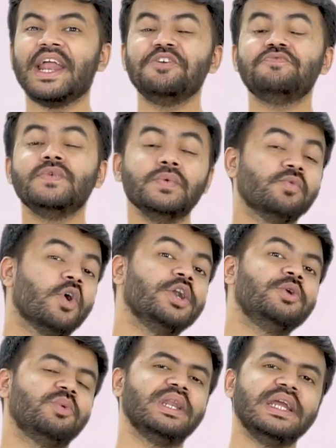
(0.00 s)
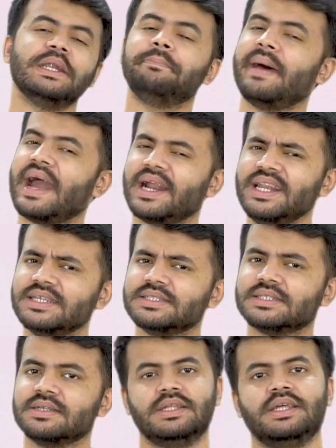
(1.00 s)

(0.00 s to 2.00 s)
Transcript: and if you want to create backlinks,